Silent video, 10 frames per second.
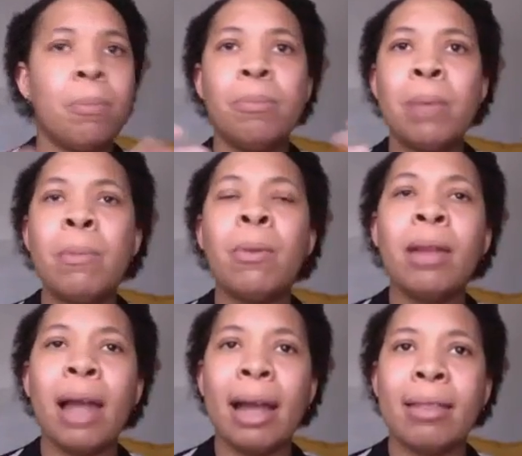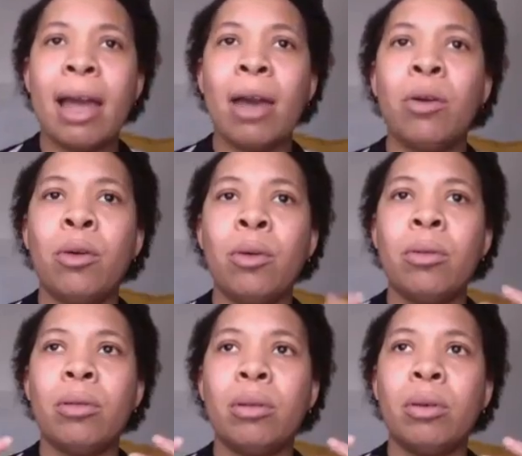people like that
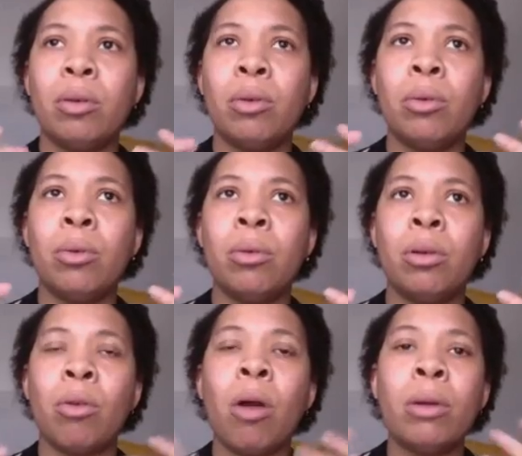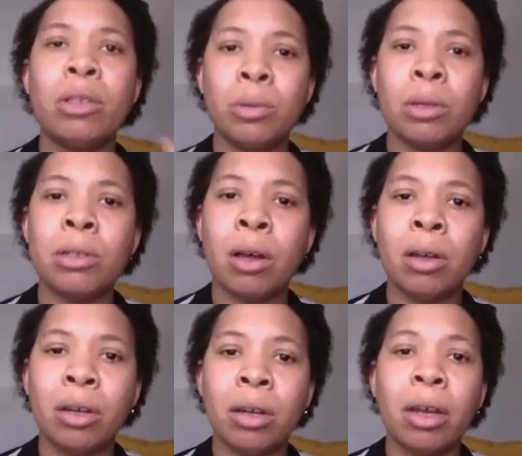who grow into
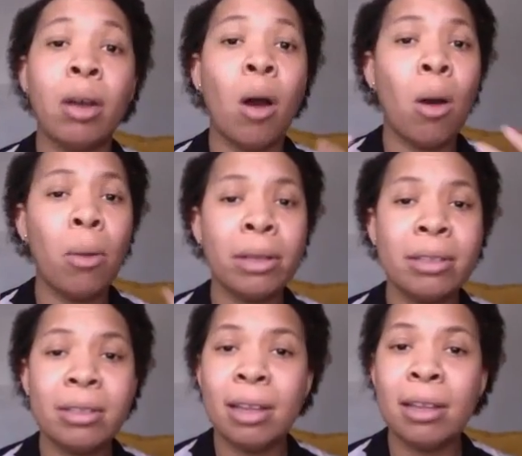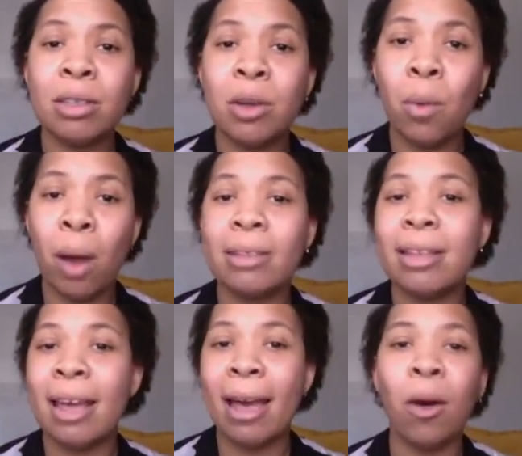adulthood always tend to want
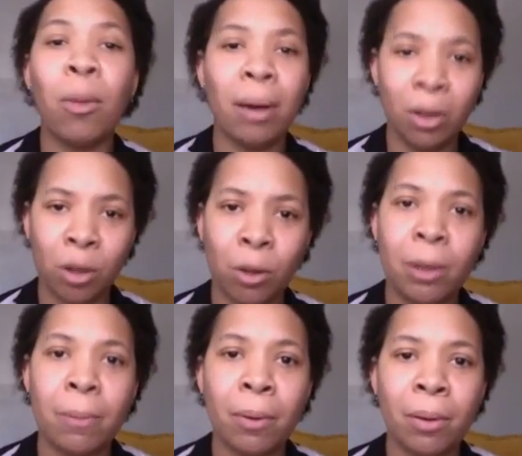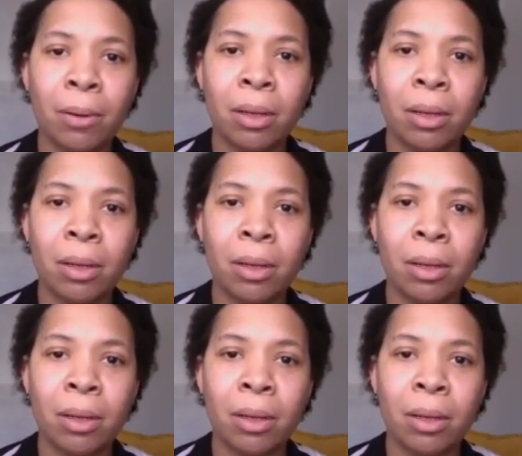to help other people.